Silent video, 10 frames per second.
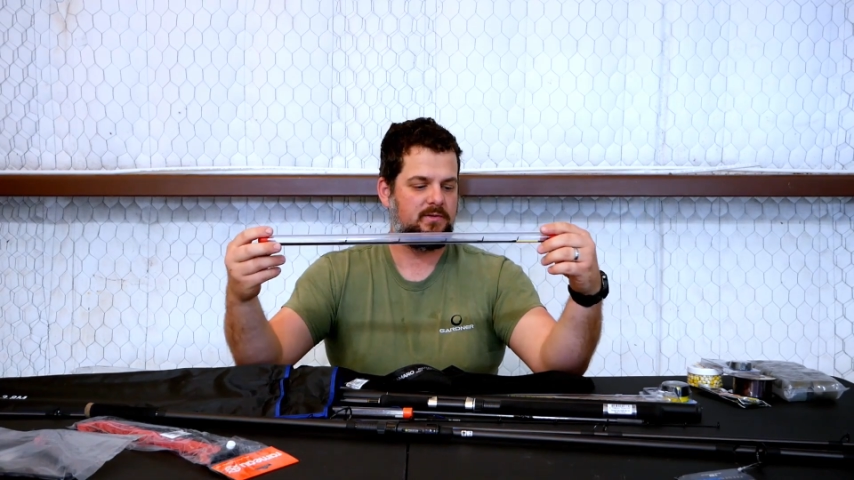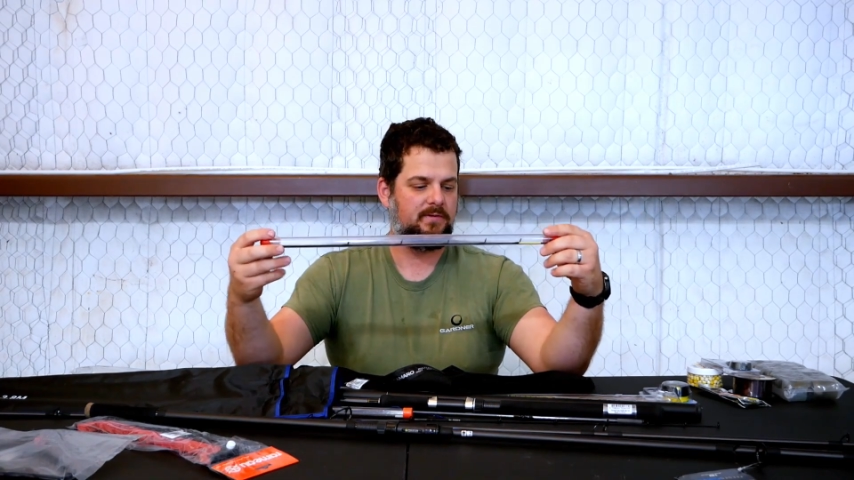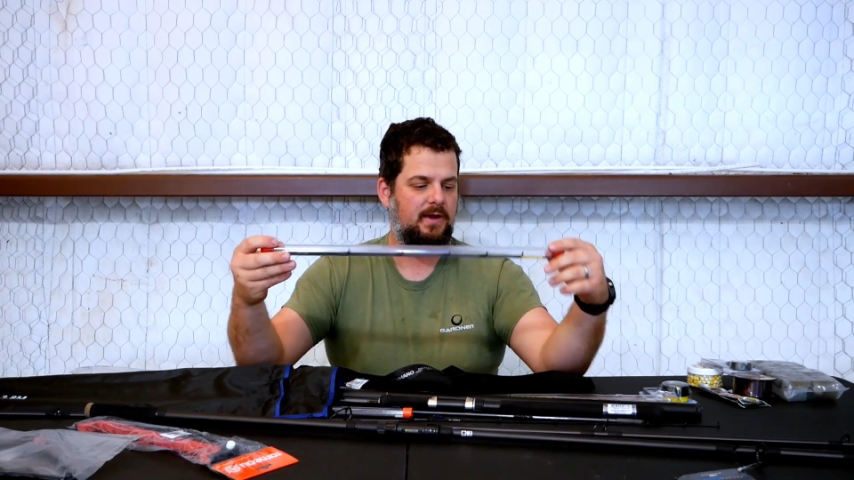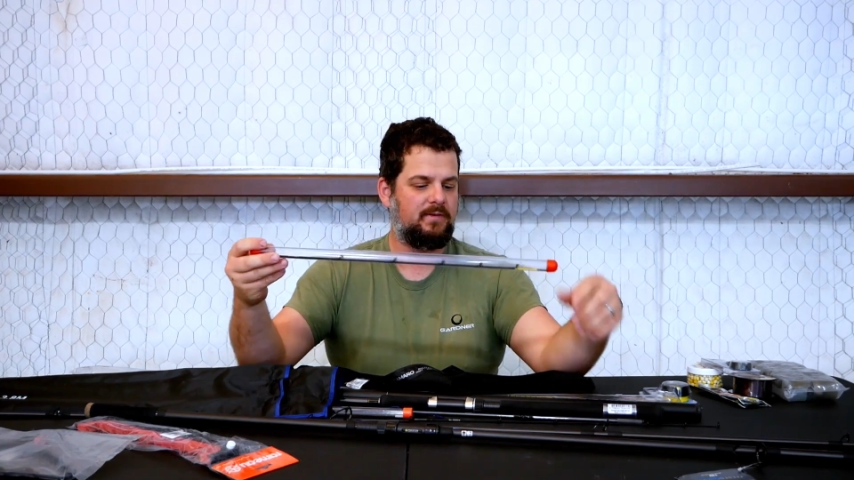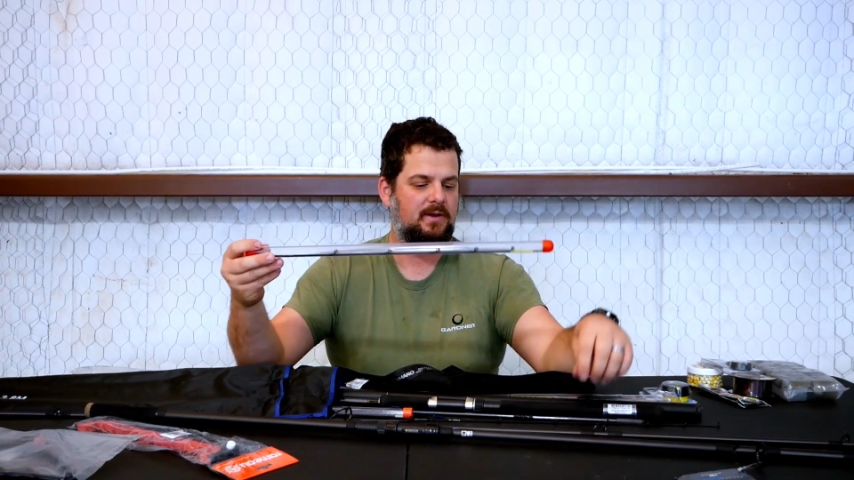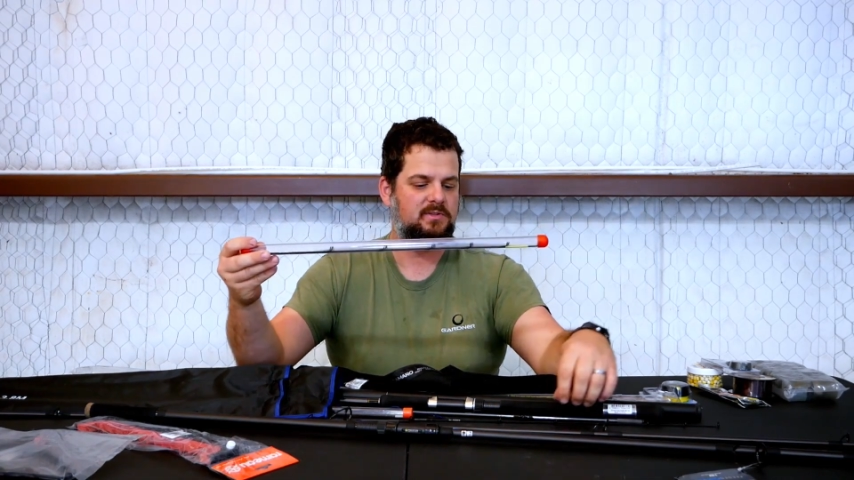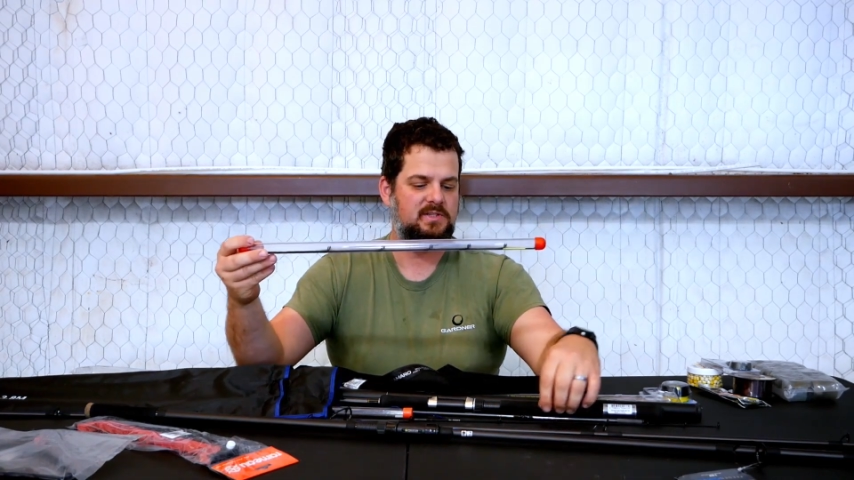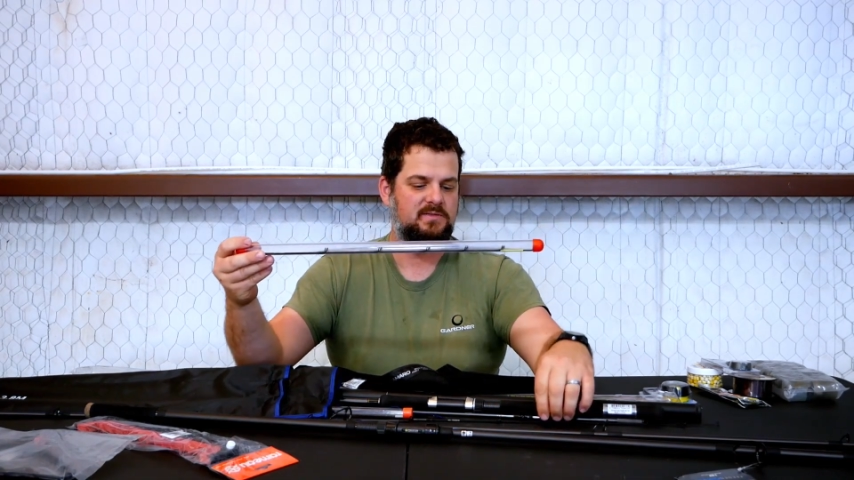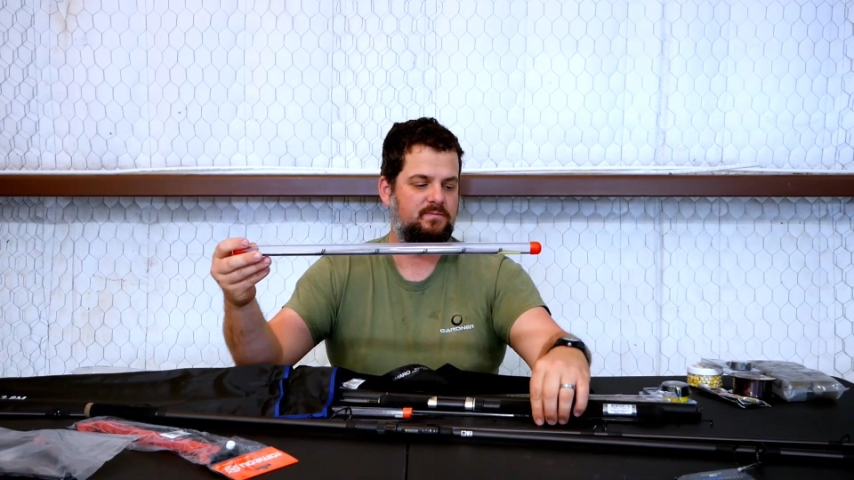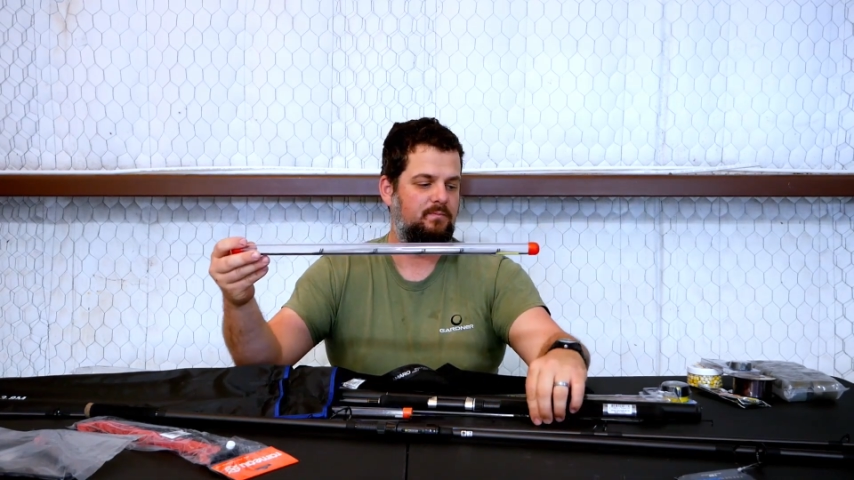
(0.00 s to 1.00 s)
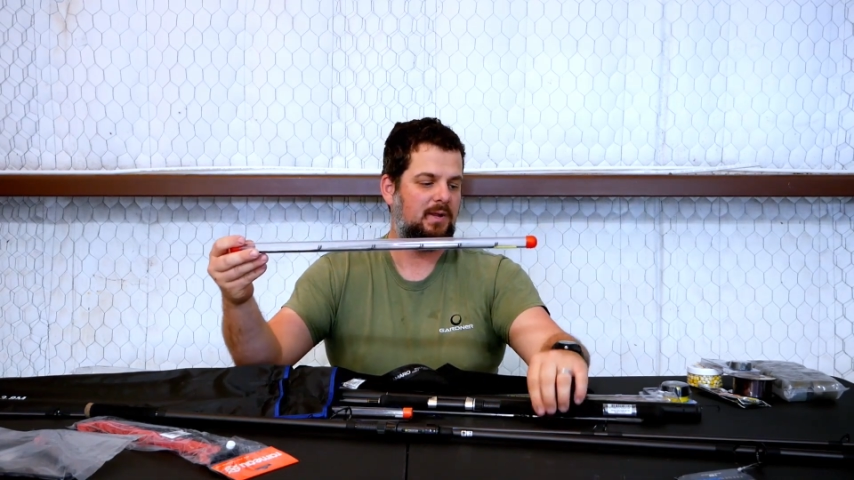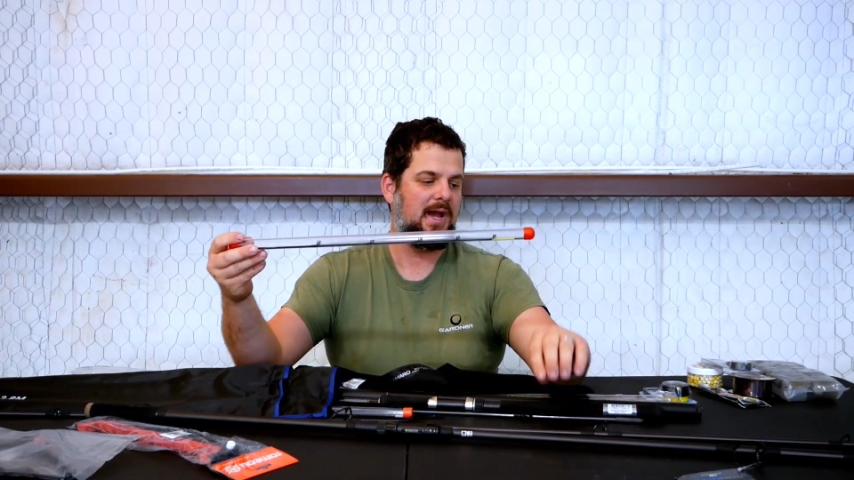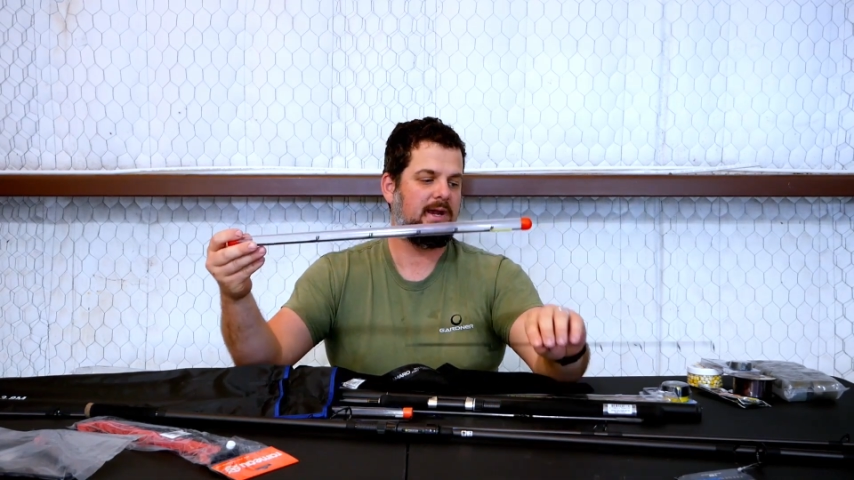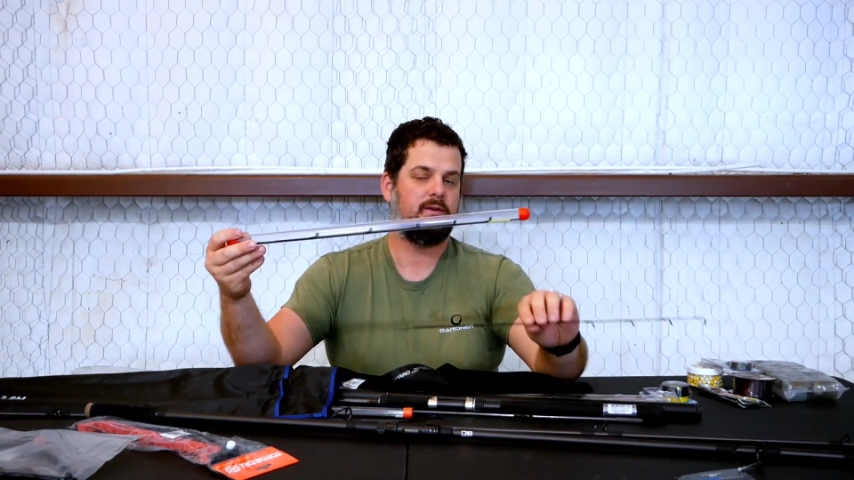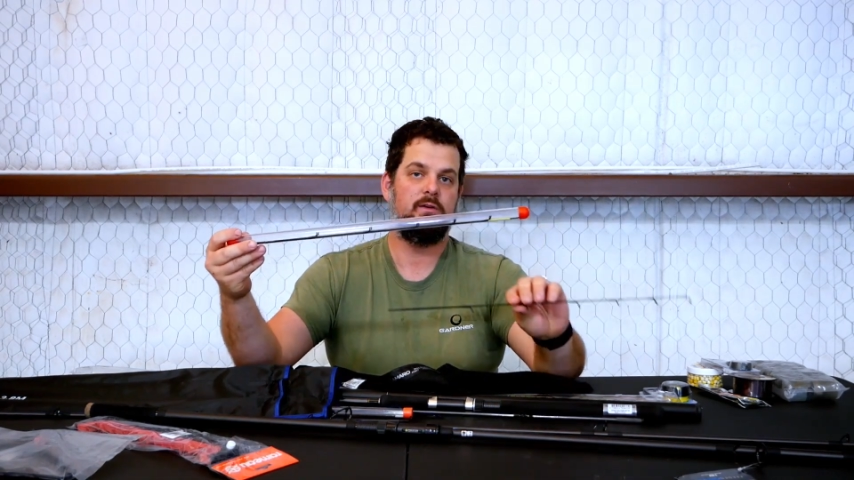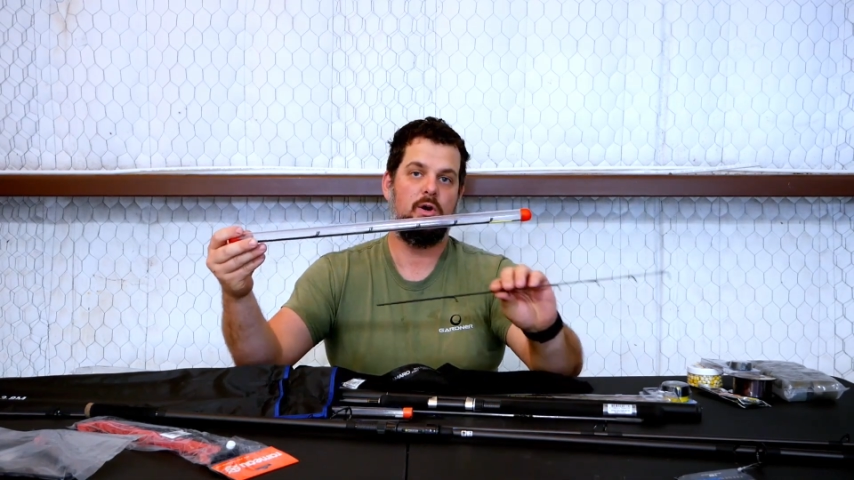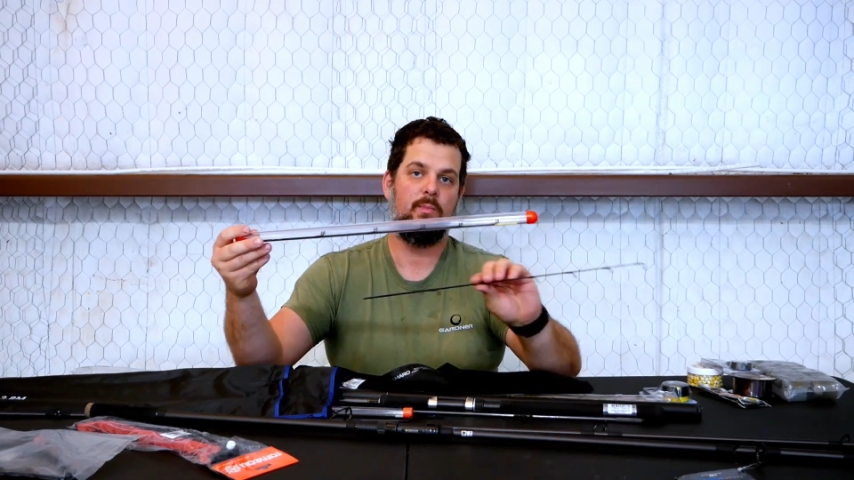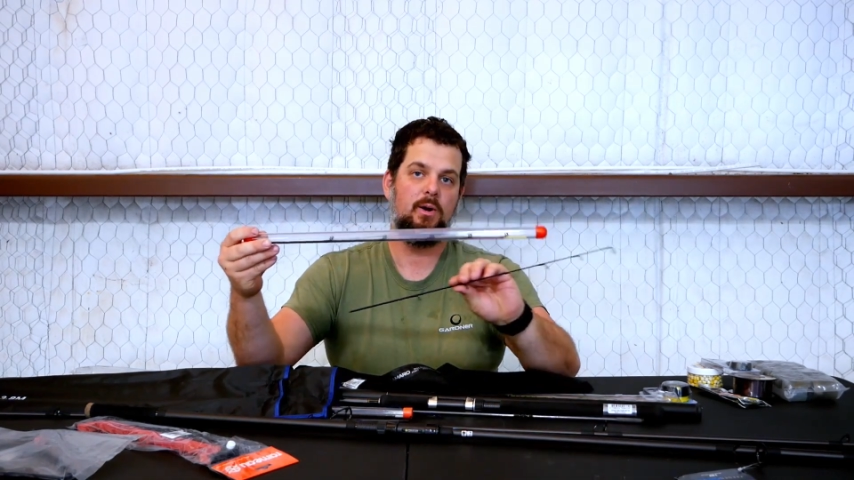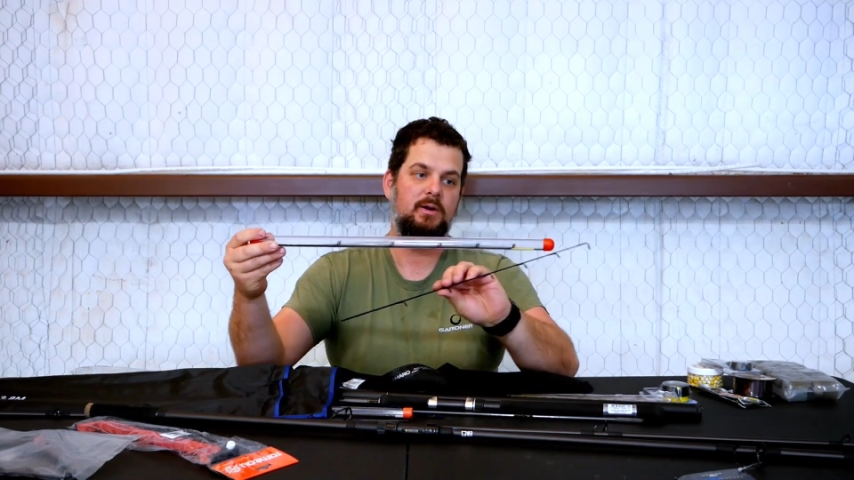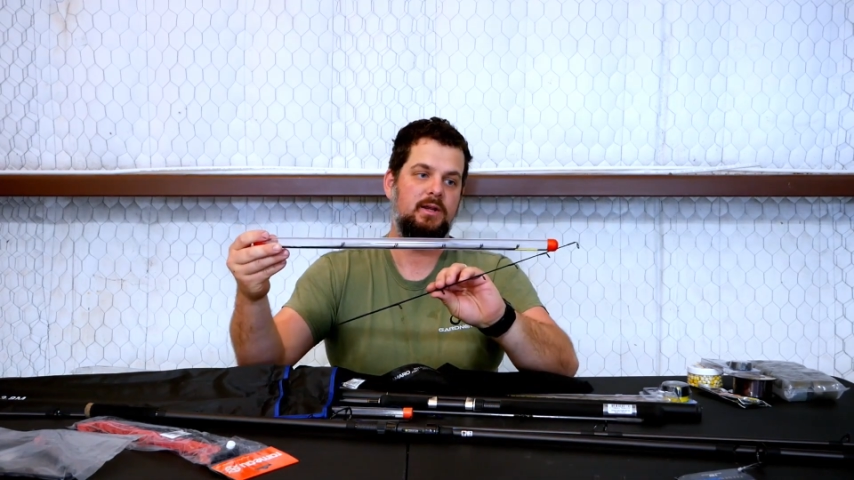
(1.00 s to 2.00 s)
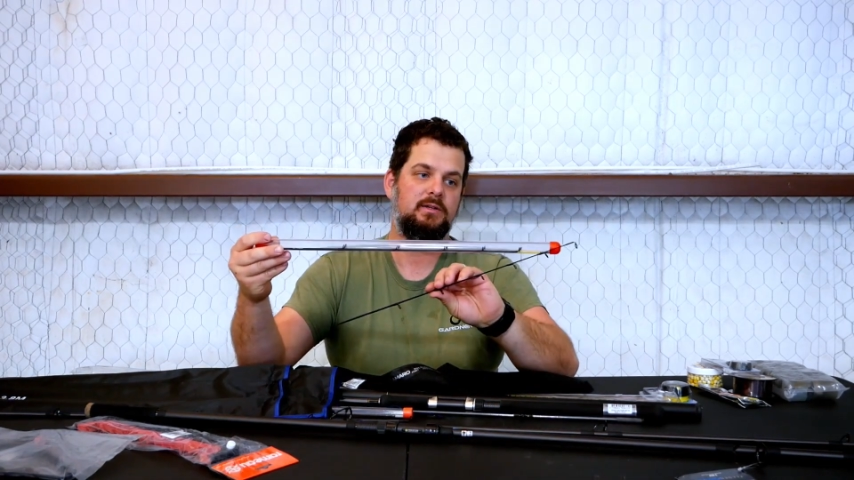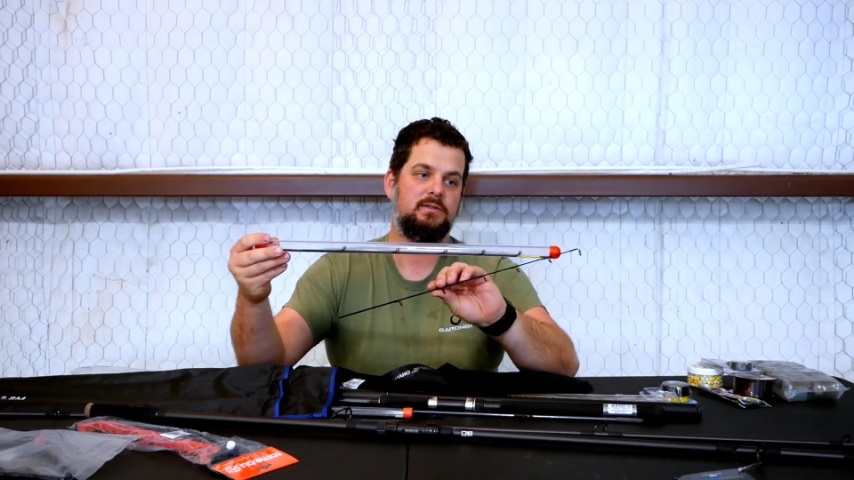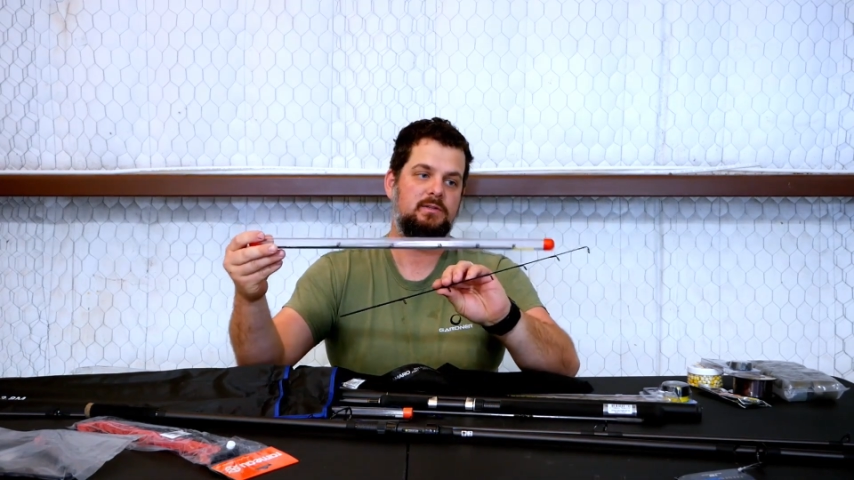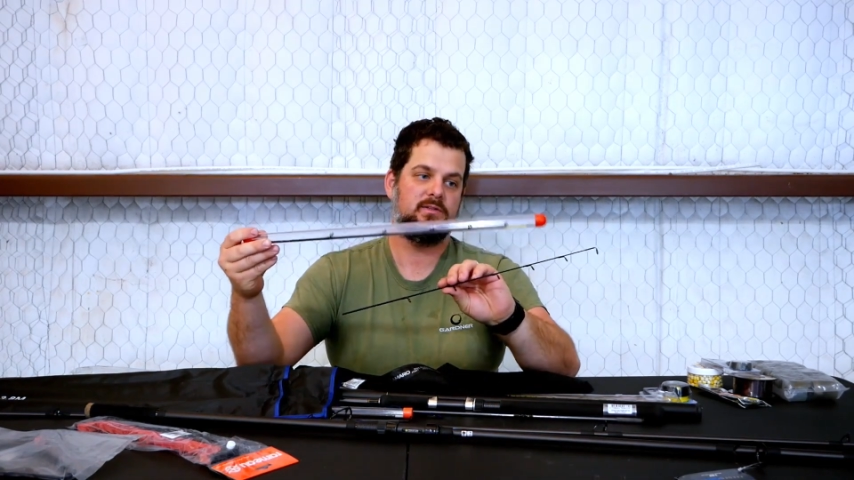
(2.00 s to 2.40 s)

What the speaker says: The 5 ounce is black, no markings.